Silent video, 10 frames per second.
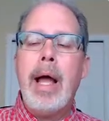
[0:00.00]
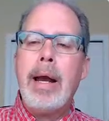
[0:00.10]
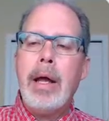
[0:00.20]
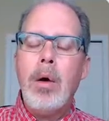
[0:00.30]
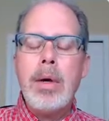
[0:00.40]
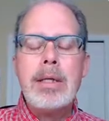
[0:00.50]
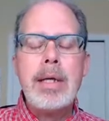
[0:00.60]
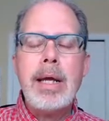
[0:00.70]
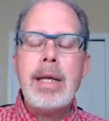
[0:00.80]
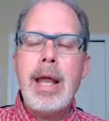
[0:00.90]
And I always
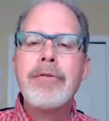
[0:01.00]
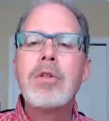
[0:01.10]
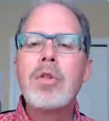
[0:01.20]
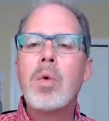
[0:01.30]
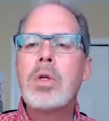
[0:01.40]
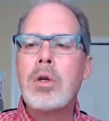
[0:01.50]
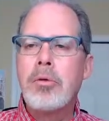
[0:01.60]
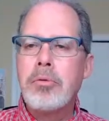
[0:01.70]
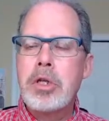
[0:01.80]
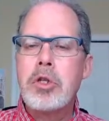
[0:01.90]
say never sort your
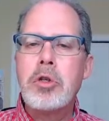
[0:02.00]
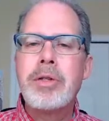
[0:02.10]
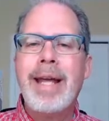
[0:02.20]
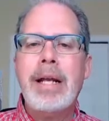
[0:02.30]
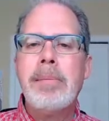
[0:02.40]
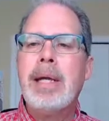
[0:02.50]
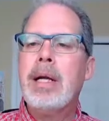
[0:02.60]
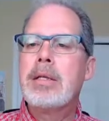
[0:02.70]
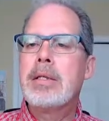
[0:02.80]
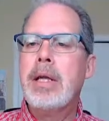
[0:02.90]
original data
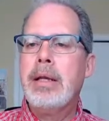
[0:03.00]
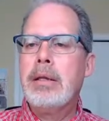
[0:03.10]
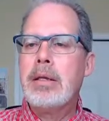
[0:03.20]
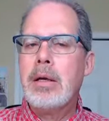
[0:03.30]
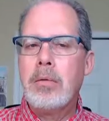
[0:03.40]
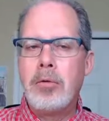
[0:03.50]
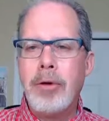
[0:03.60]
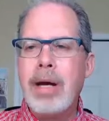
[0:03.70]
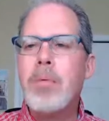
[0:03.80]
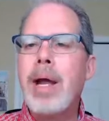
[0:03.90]
because it's a
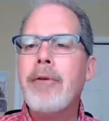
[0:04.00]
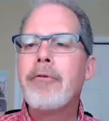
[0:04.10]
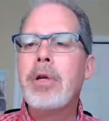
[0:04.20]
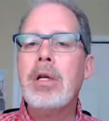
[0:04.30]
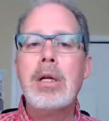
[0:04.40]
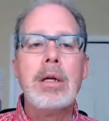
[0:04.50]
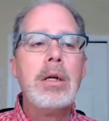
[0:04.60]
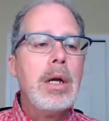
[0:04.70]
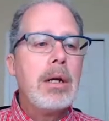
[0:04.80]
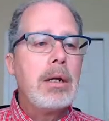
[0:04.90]
great way for you
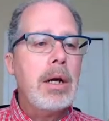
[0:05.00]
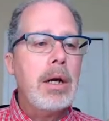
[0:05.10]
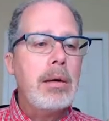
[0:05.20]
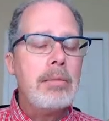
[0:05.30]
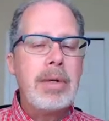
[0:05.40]
to